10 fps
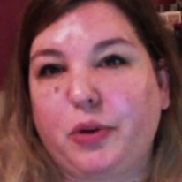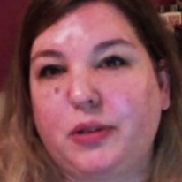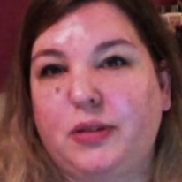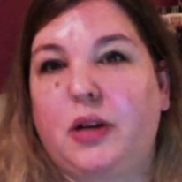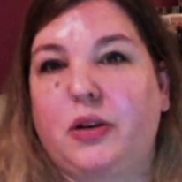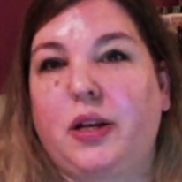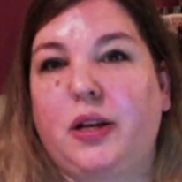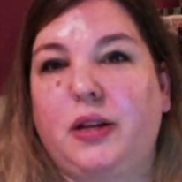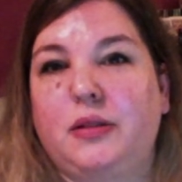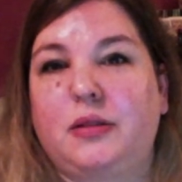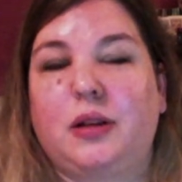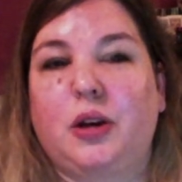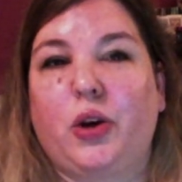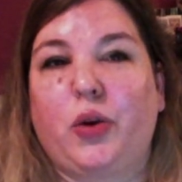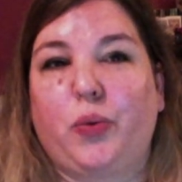series
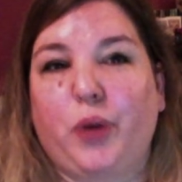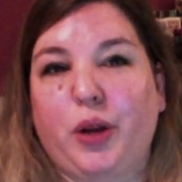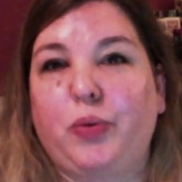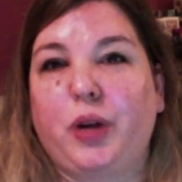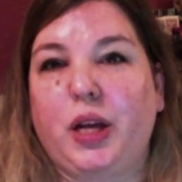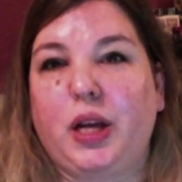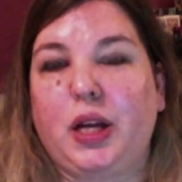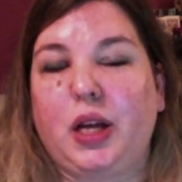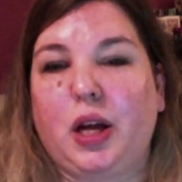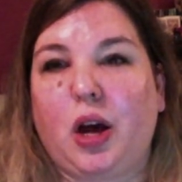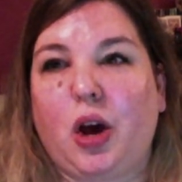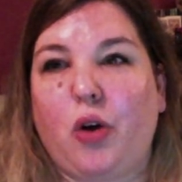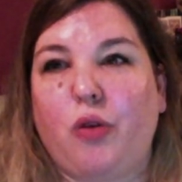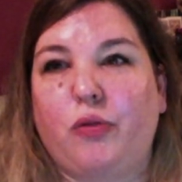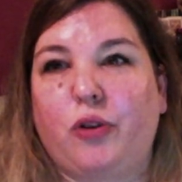reread
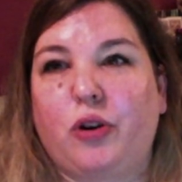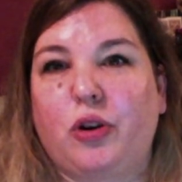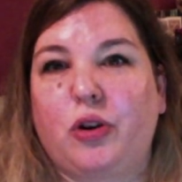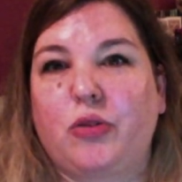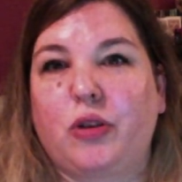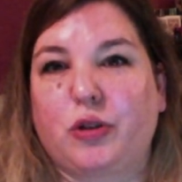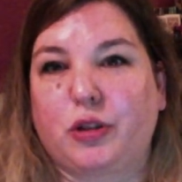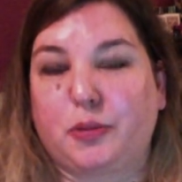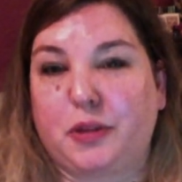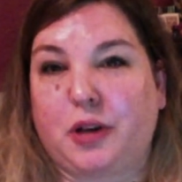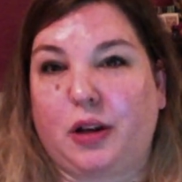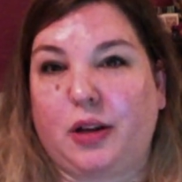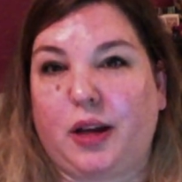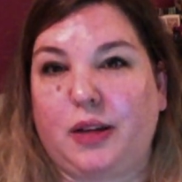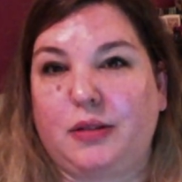over the Christmas
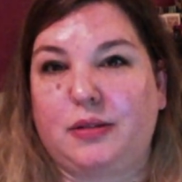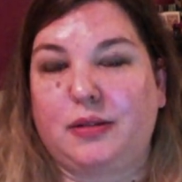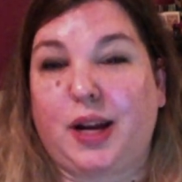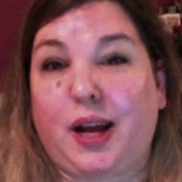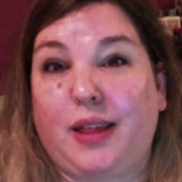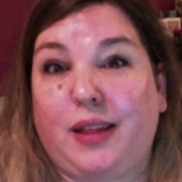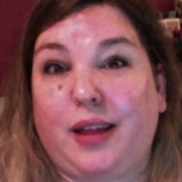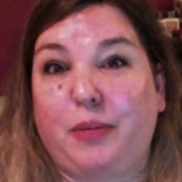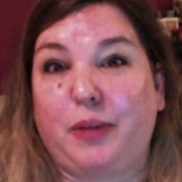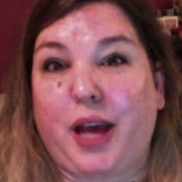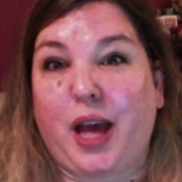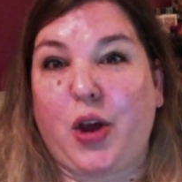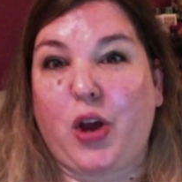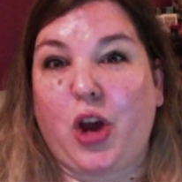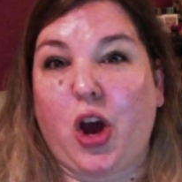holidays. And I think that'll be
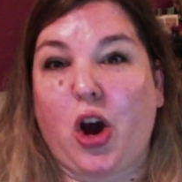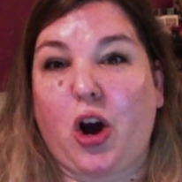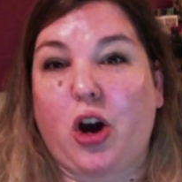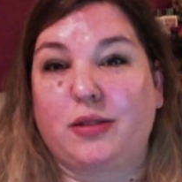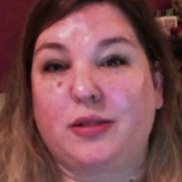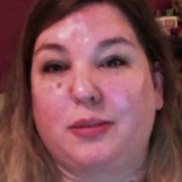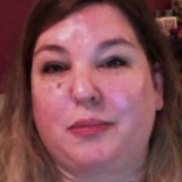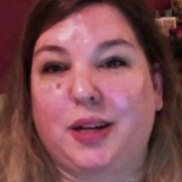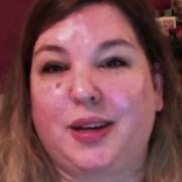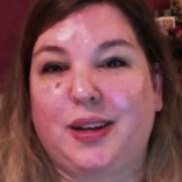a awesome